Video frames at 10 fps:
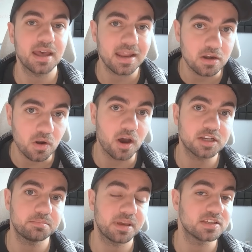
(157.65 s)
and
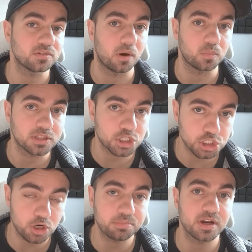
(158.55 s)
not based on what the
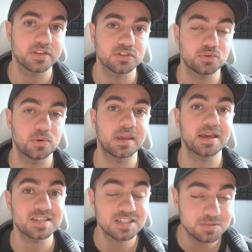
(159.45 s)
share price is doing,
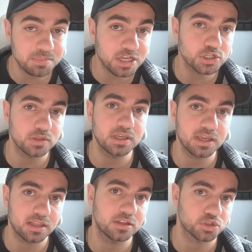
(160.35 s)
especially
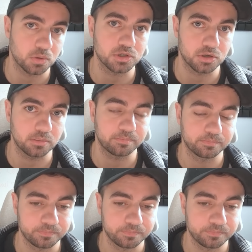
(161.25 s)
in the short term.